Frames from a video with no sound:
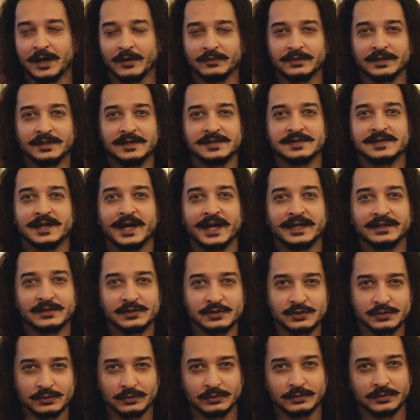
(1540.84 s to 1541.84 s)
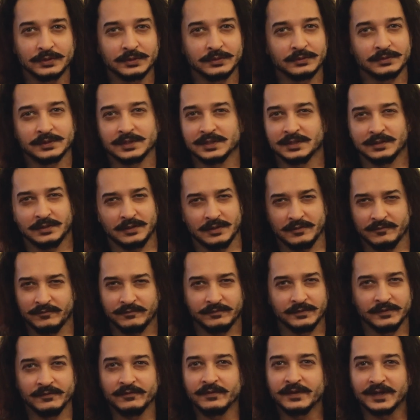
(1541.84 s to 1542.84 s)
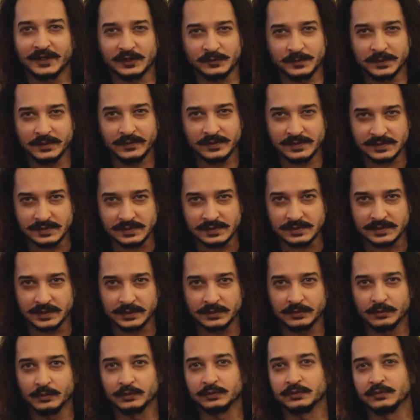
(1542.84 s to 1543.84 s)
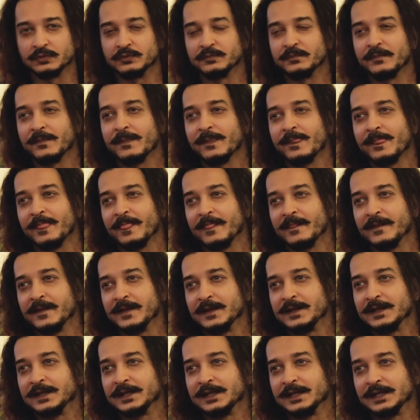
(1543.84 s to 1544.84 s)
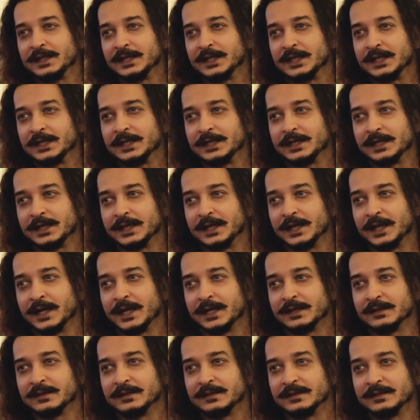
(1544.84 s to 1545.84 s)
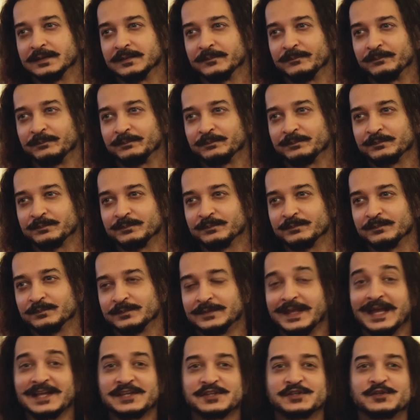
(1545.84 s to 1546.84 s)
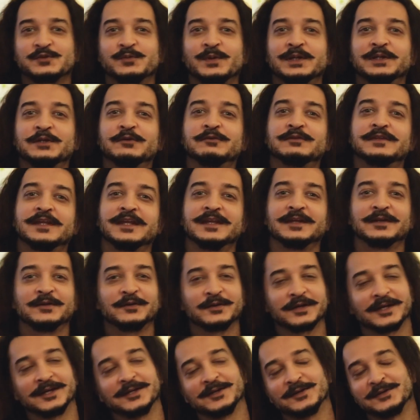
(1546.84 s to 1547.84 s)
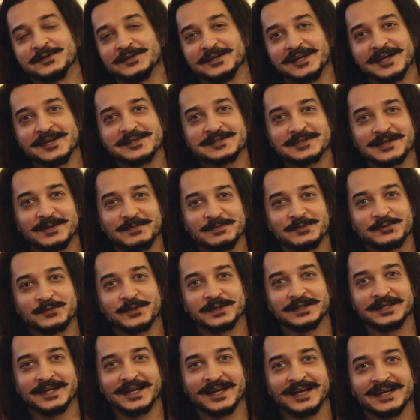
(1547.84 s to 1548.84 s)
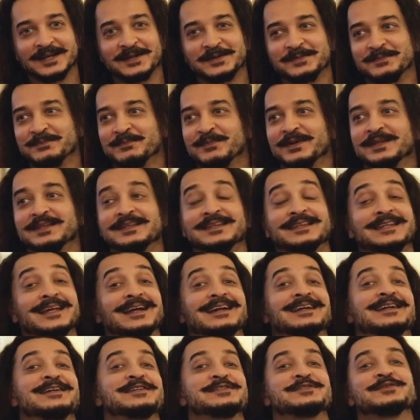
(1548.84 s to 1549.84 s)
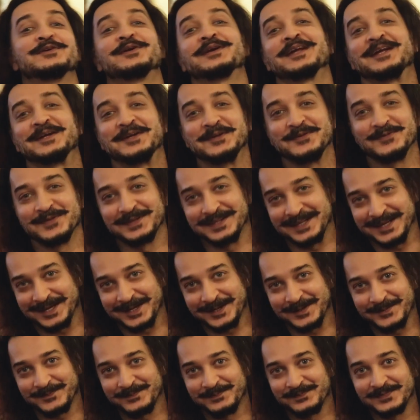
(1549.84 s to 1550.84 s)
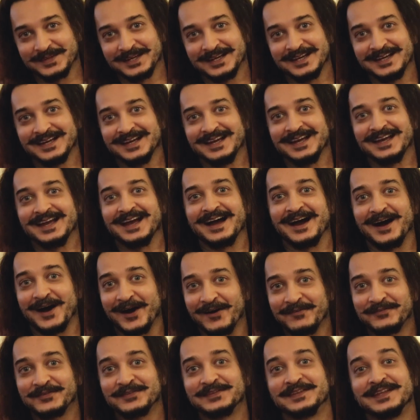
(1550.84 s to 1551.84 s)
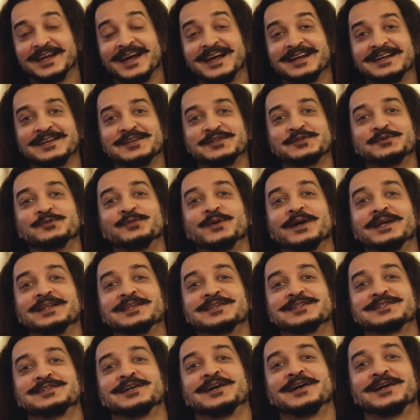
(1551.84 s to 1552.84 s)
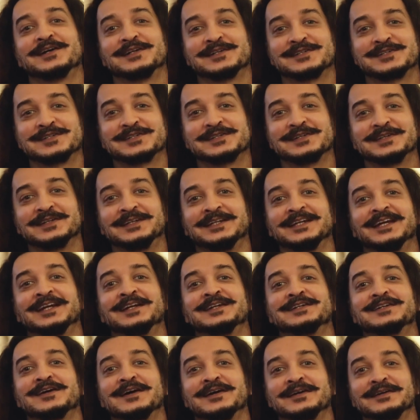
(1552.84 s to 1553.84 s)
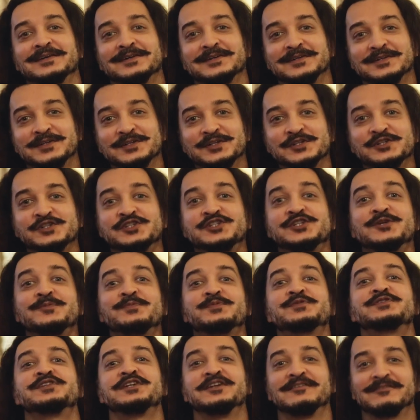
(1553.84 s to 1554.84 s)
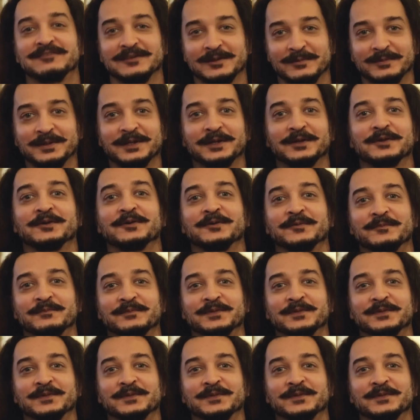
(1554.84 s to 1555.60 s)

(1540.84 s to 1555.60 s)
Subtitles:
they design a show, there's a lot of different experiences that you go through. And that's when you think, okay, your days come to an end, but that does not end over there. After that is when starts the entire Gypsy flamenco,